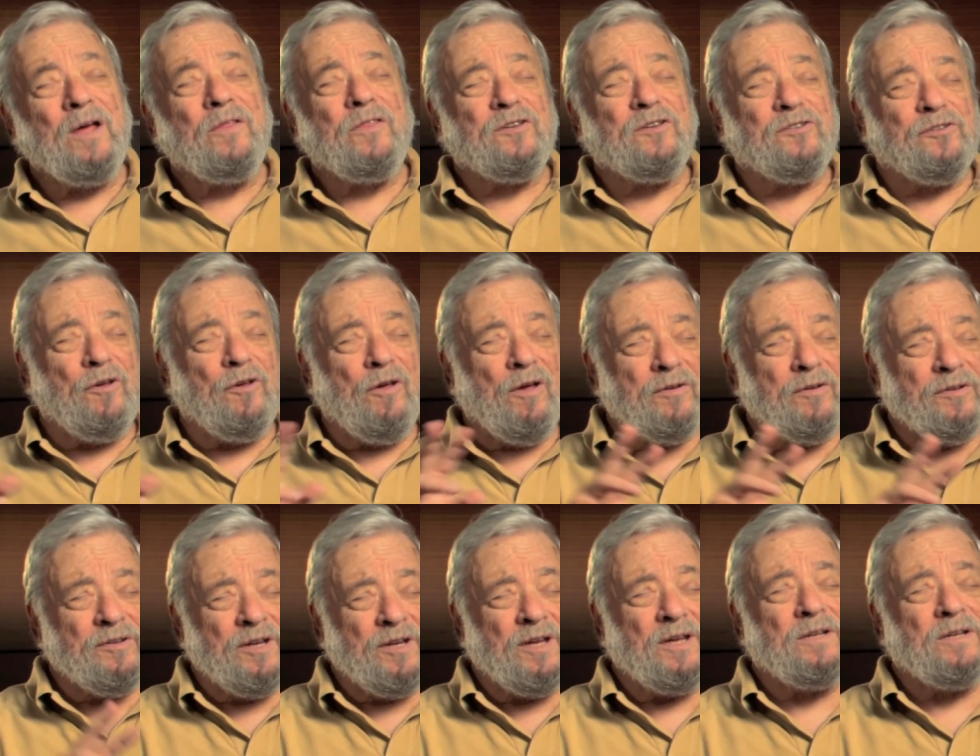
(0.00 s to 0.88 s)
The
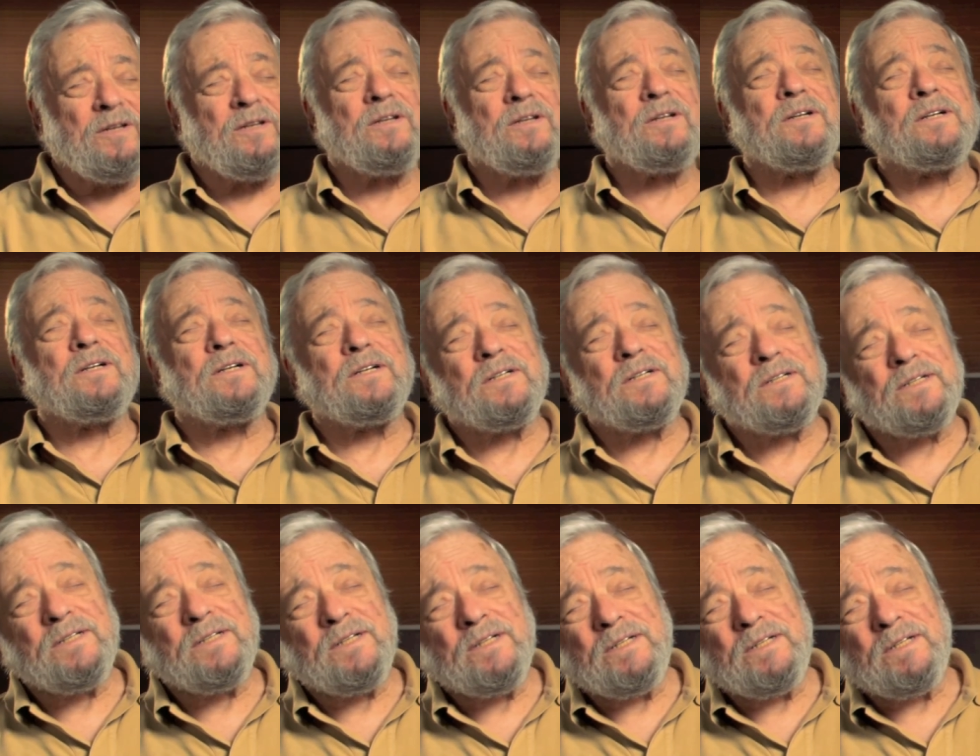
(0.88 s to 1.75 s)
songs in, uh,
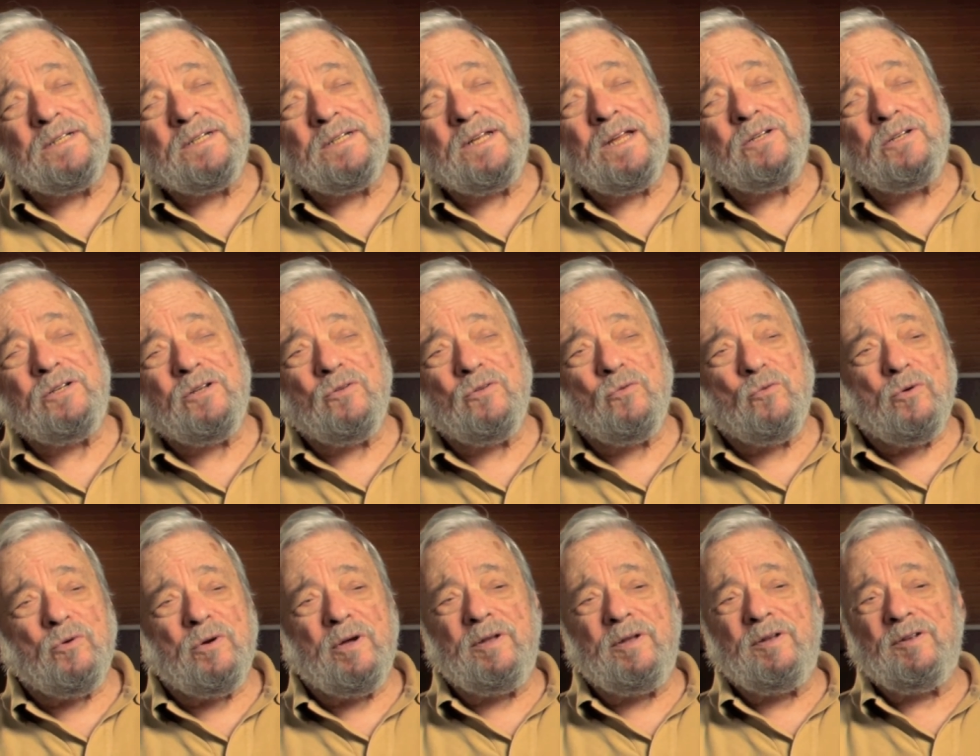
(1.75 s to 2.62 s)
in Into the
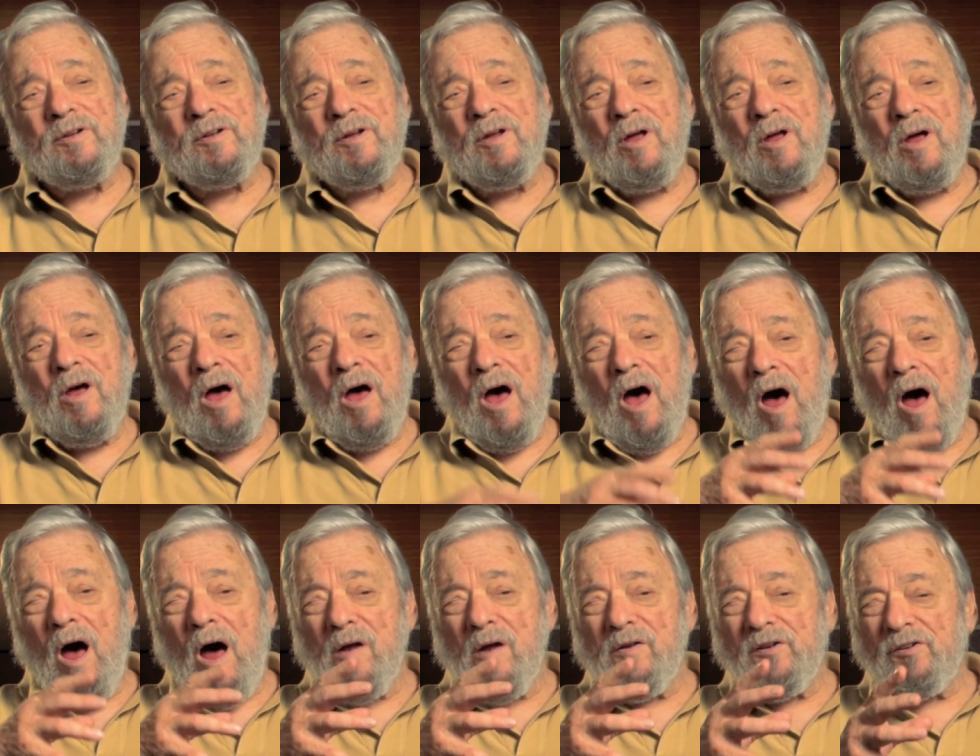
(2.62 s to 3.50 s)
Woods
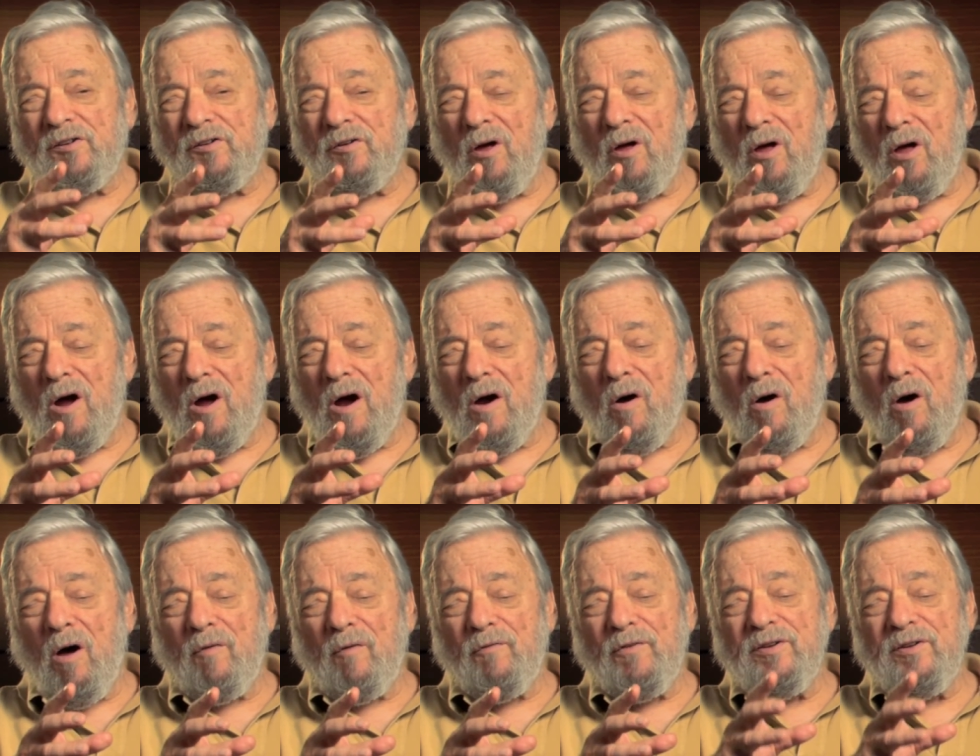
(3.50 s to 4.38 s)
are, song, are
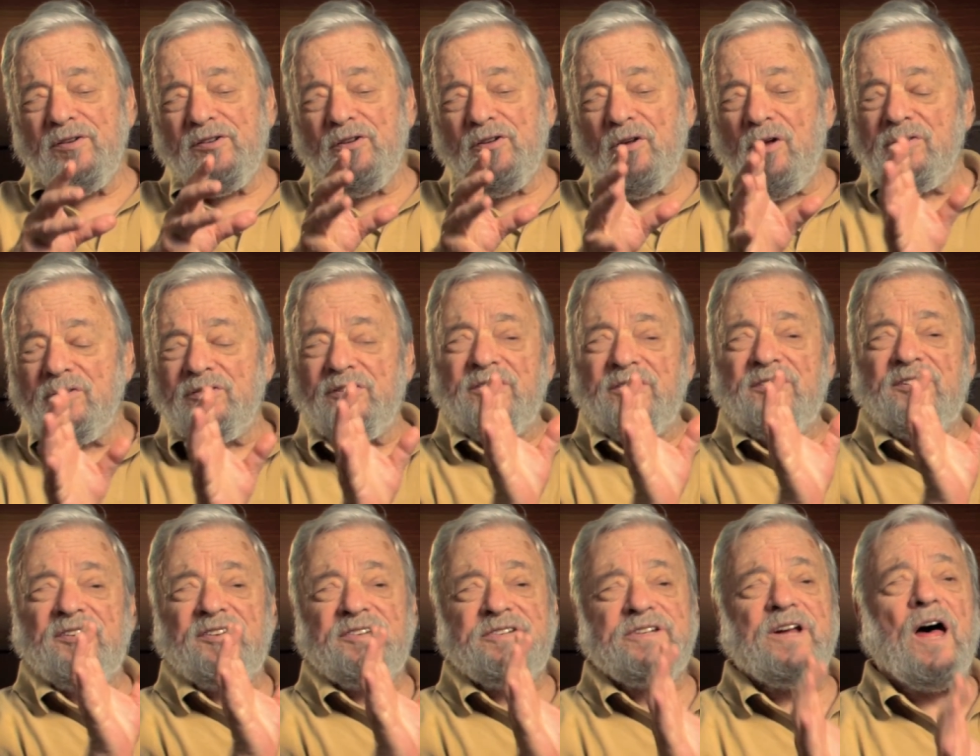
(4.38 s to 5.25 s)
often songs that
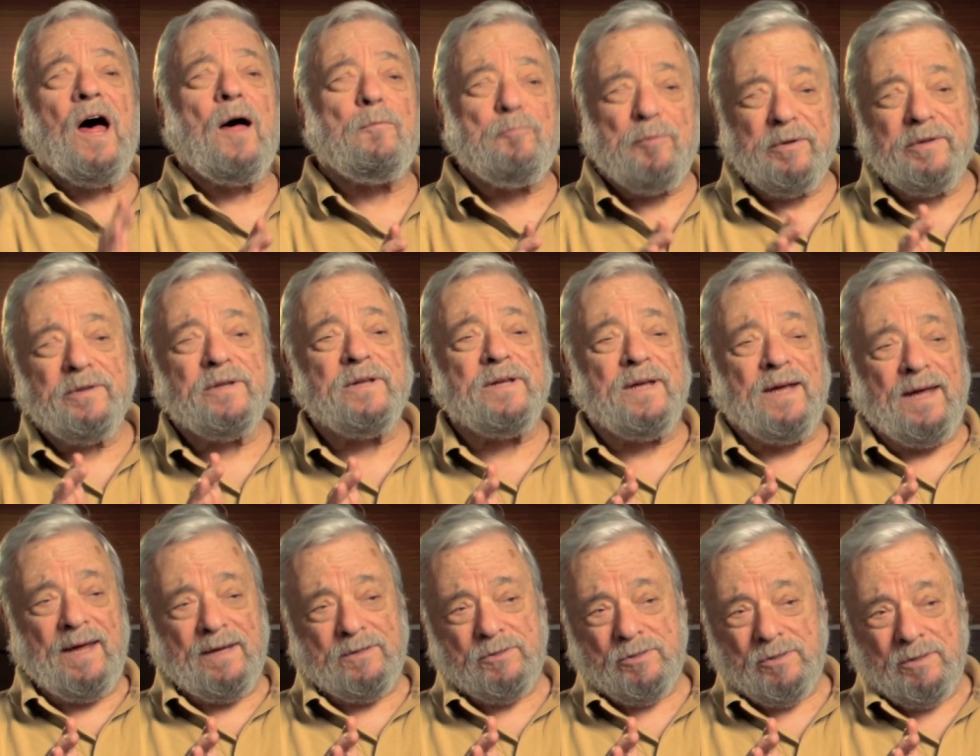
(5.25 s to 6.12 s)
stop the
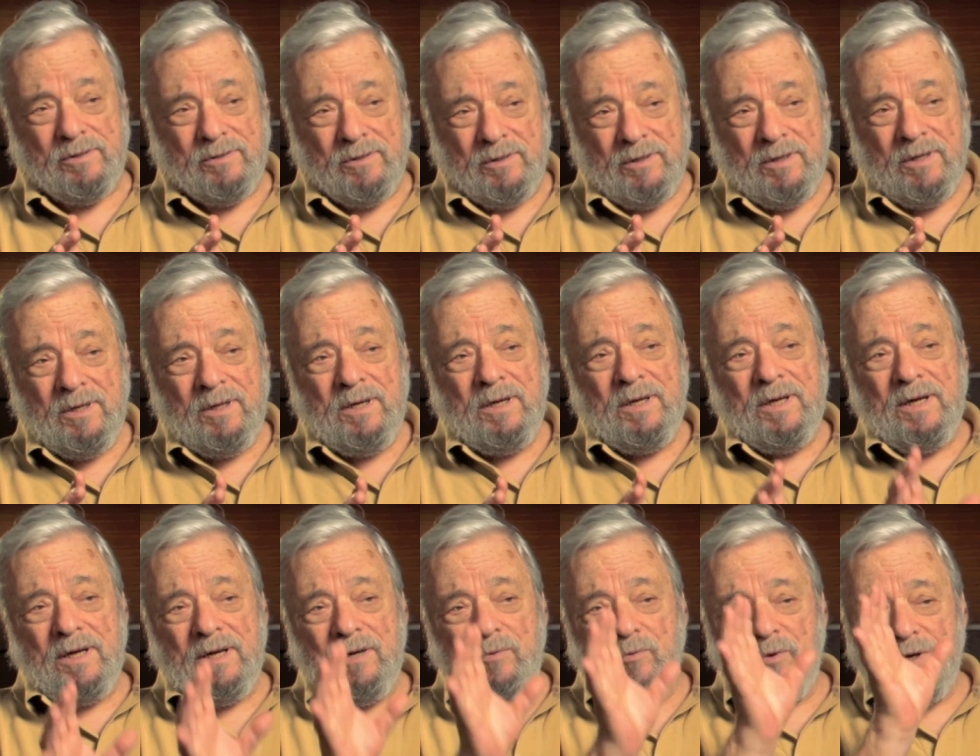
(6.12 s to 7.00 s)
action,
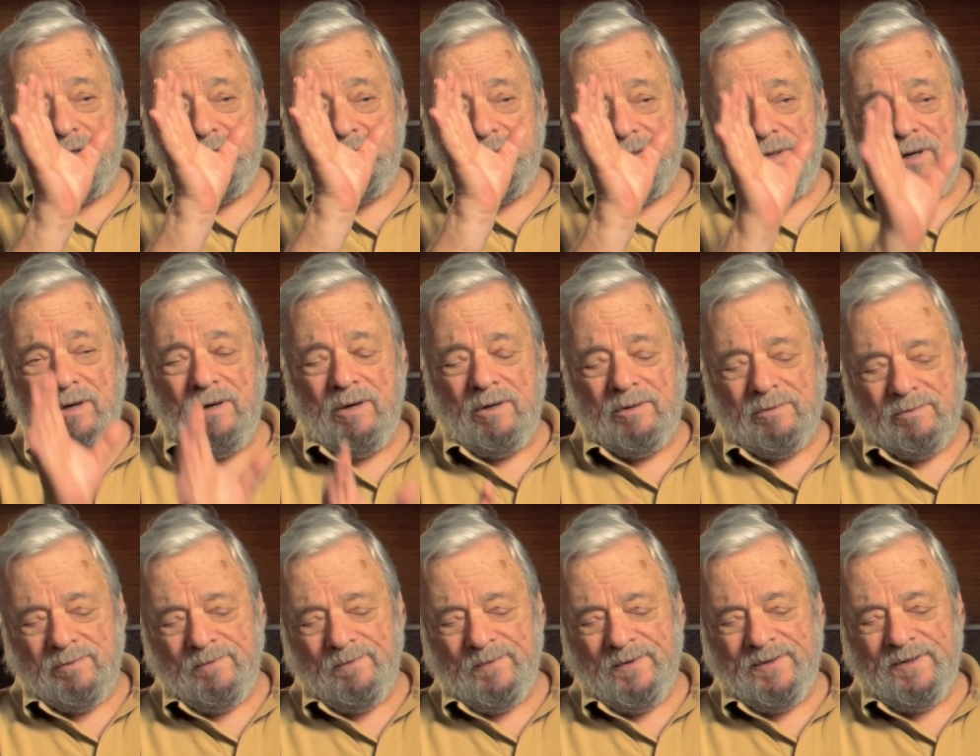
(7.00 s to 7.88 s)
in which, you
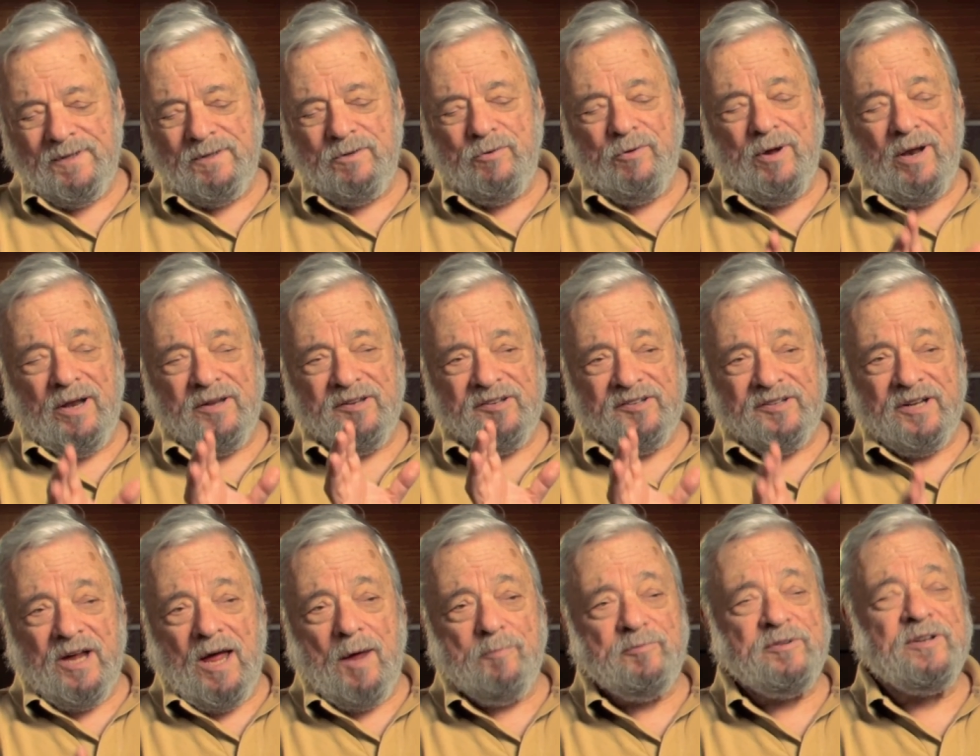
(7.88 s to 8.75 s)
know, Cinderella
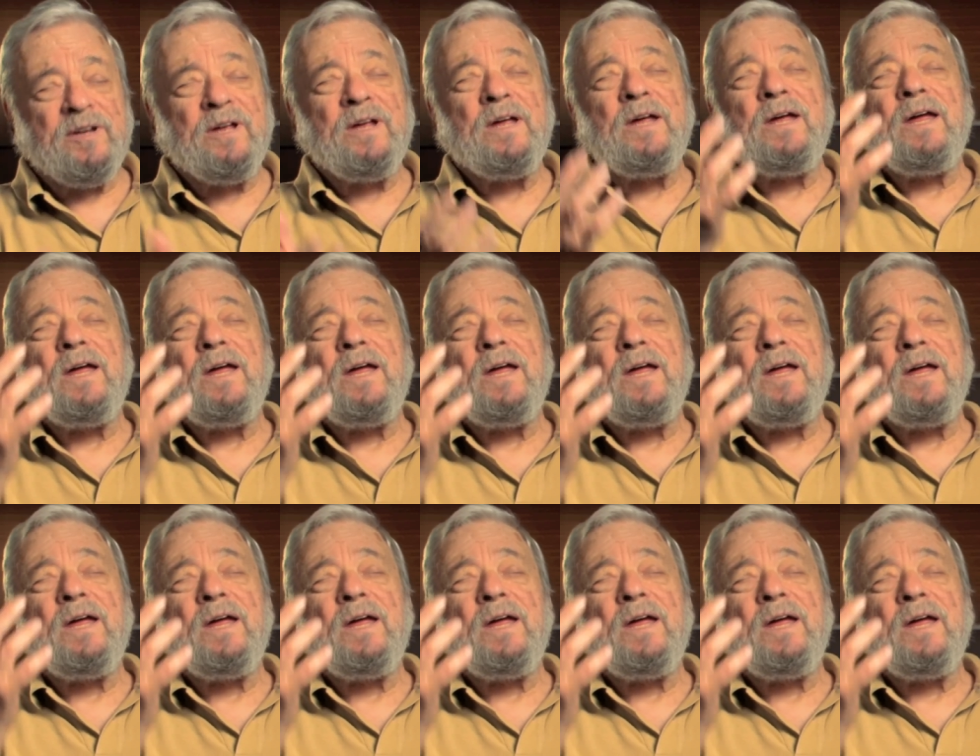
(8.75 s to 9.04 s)
stops